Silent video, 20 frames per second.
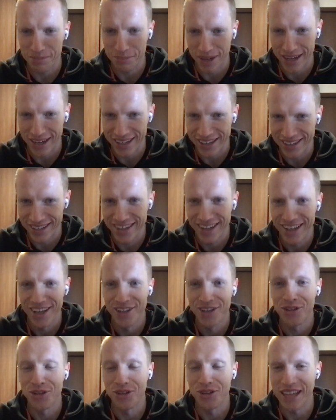Mind.
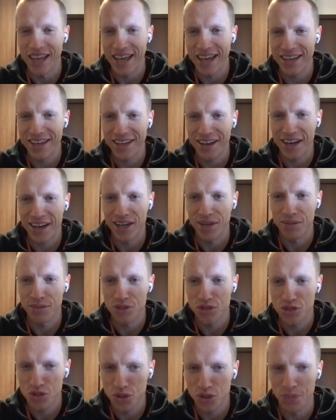Today, I am
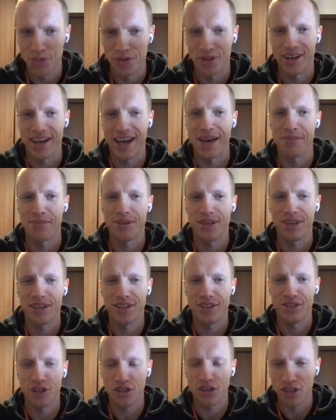super happy,
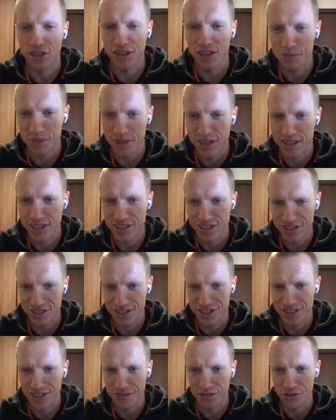not only because it is
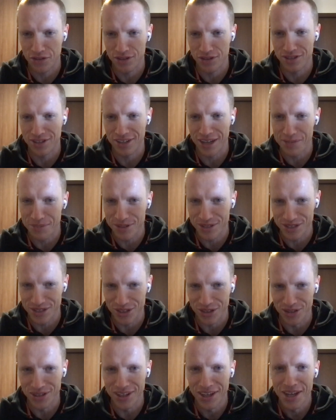the first
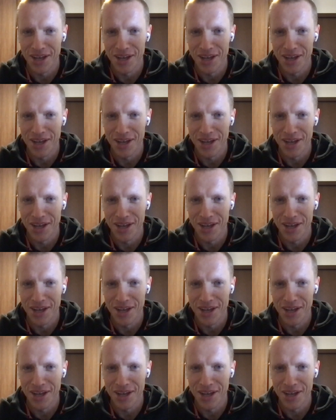episode,